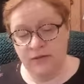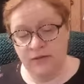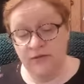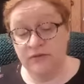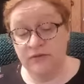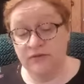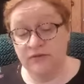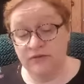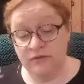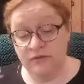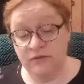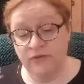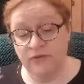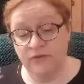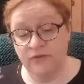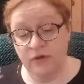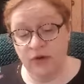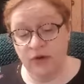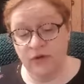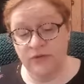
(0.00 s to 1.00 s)
The Son
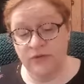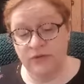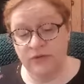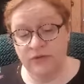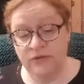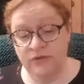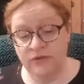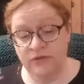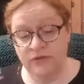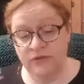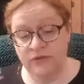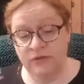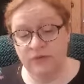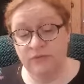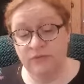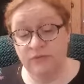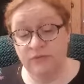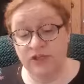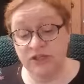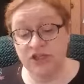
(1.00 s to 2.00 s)
of God,
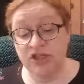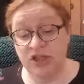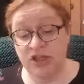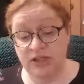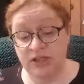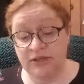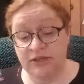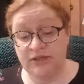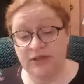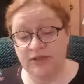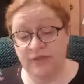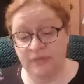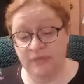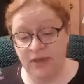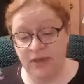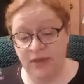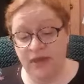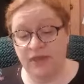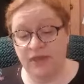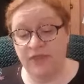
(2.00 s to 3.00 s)
beshielding
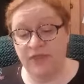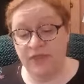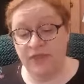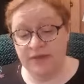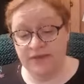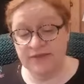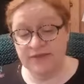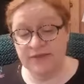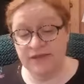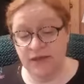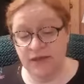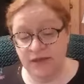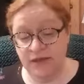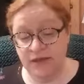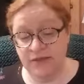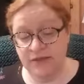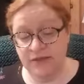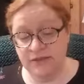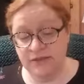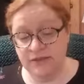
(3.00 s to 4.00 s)
me this
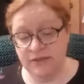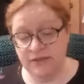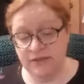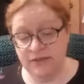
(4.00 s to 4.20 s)
night.